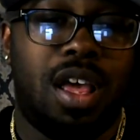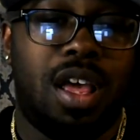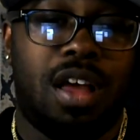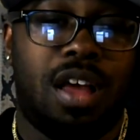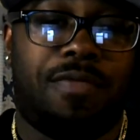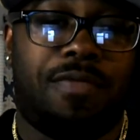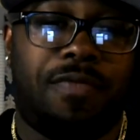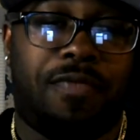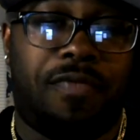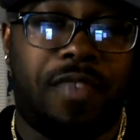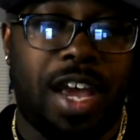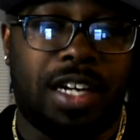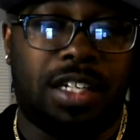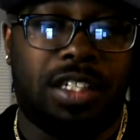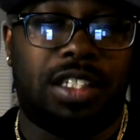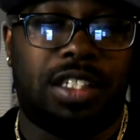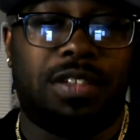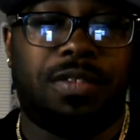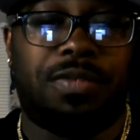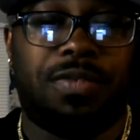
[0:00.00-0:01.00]

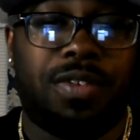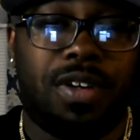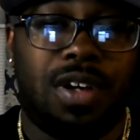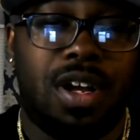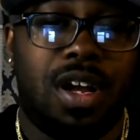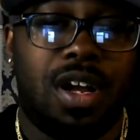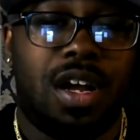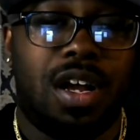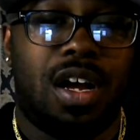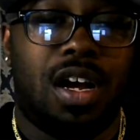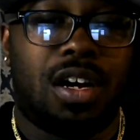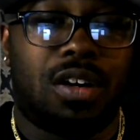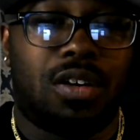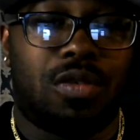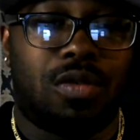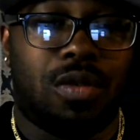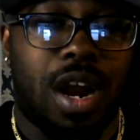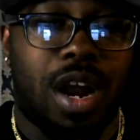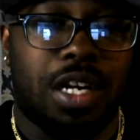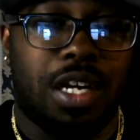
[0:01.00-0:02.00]
Effective
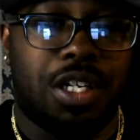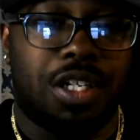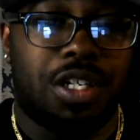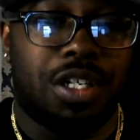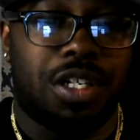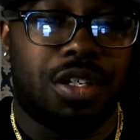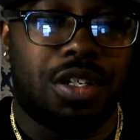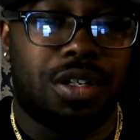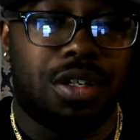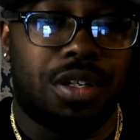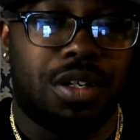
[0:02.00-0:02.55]
aggression.